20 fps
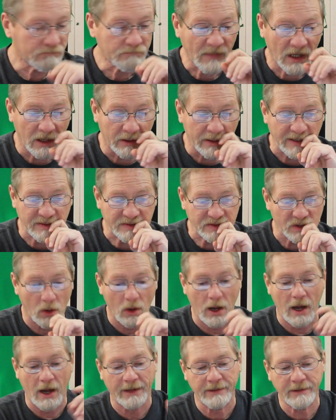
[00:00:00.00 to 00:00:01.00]
All right,
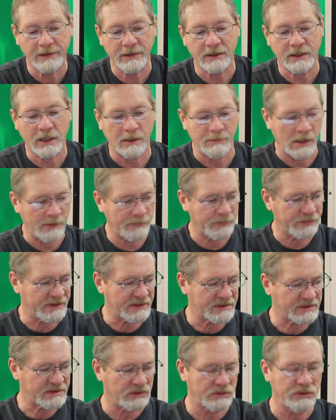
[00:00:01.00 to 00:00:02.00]
so I didn't come up with
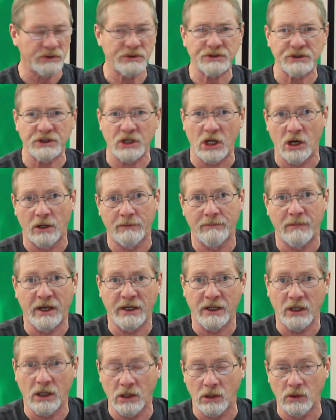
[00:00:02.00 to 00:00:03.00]
this solution on
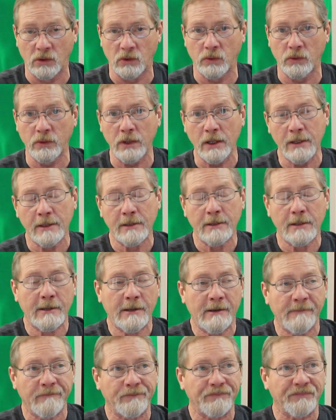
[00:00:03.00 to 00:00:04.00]
my own.
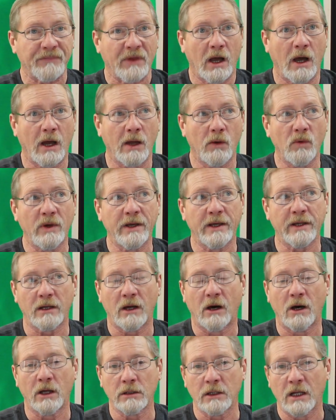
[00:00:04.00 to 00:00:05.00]
I went
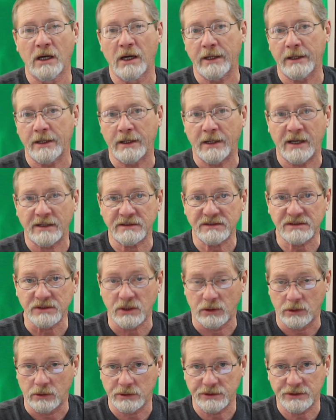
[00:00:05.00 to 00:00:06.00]
online and I
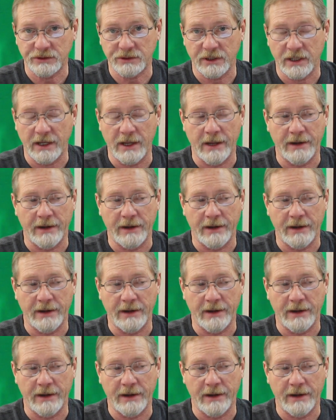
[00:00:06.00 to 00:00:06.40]
searched, and